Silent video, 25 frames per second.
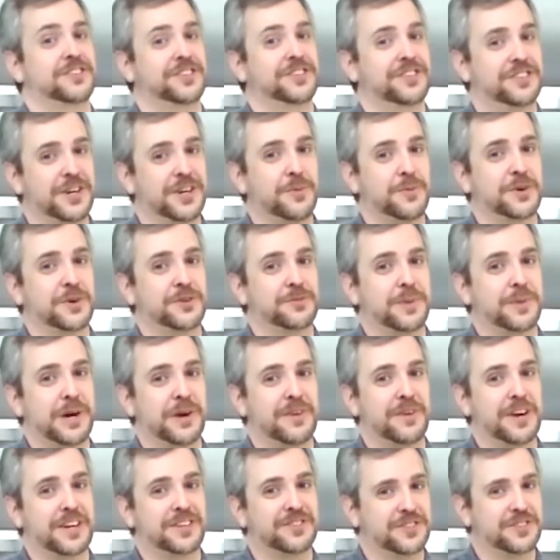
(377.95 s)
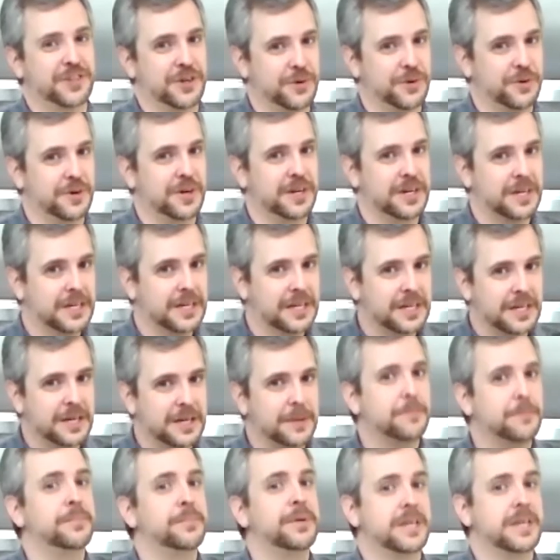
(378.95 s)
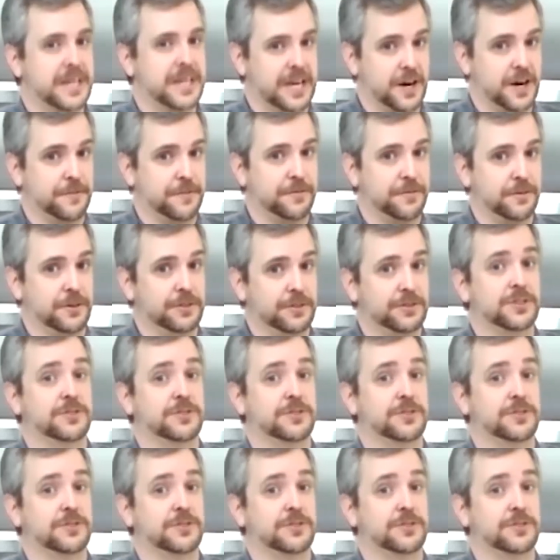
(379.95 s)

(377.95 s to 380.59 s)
She said it was Pyrex. So be careful.